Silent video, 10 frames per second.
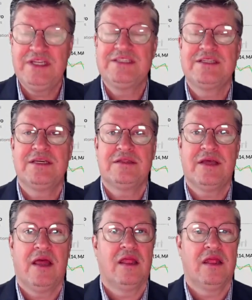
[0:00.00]
Please hit
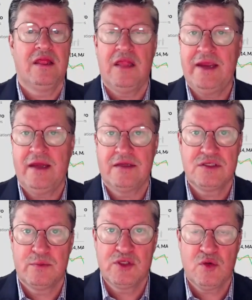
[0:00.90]
that like
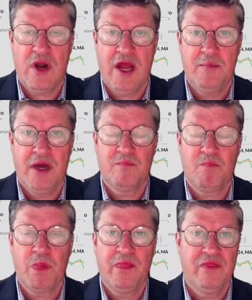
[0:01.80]
and subscribe button.